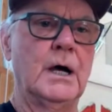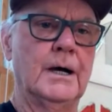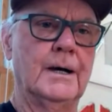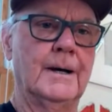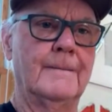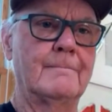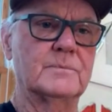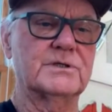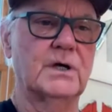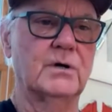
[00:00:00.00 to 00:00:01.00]

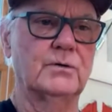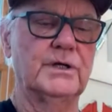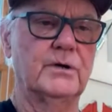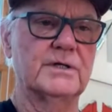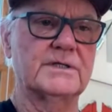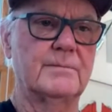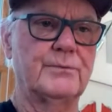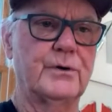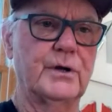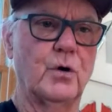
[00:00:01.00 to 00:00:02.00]
So he
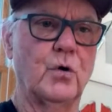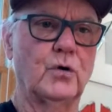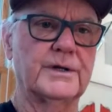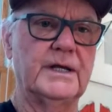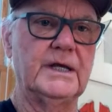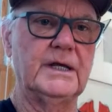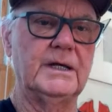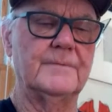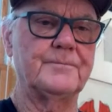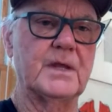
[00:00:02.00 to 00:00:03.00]
seemed pretty old.
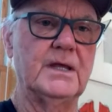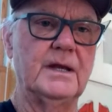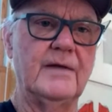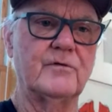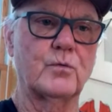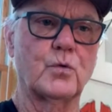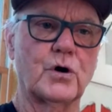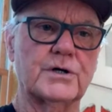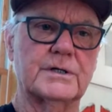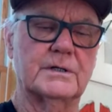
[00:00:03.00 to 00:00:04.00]
He never
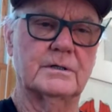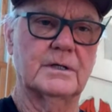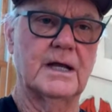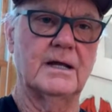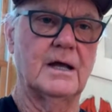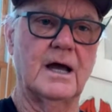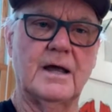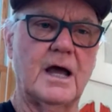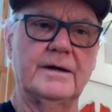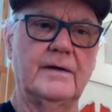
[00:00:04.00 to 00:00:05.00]
worked.
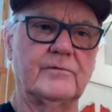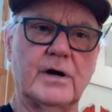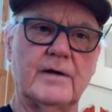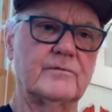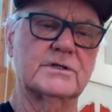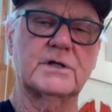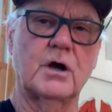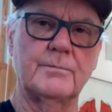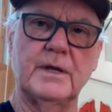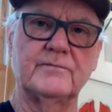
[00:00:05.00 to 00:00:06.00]
I never ever
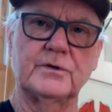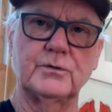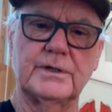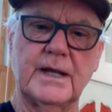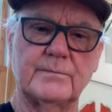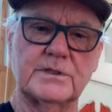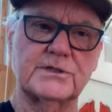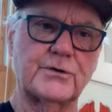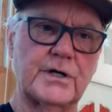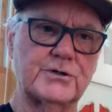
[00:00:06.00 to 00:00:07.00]
saw him even do a
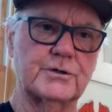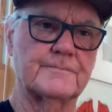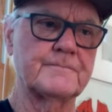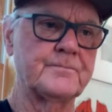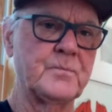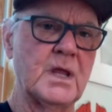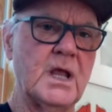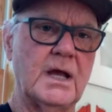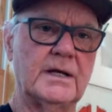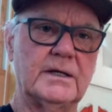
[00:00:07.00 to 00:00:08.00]
demonstration,
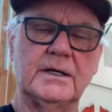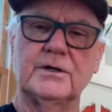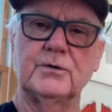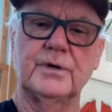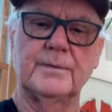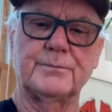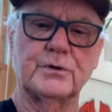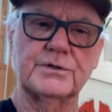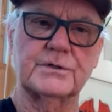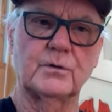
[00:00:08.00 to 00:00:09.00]
and he didn't do any
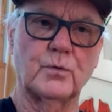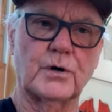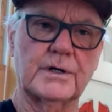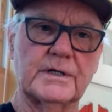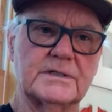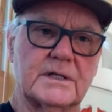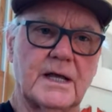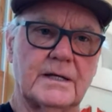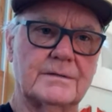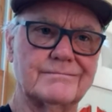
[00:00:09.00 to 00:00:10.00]
personal work. It's
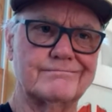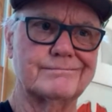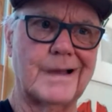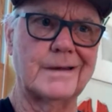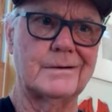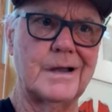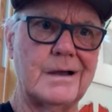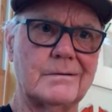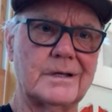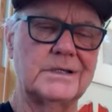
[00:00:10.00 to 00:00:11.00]
like, I don't
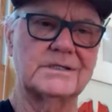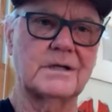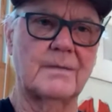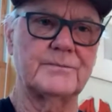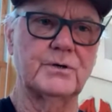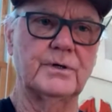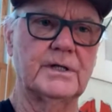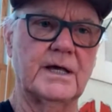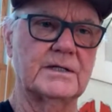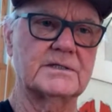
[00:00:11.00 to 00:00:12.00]
know. He stopped doing
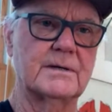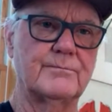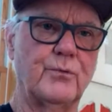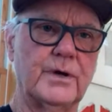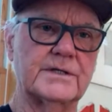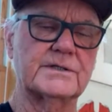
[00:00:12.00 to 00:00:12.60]
that at some point.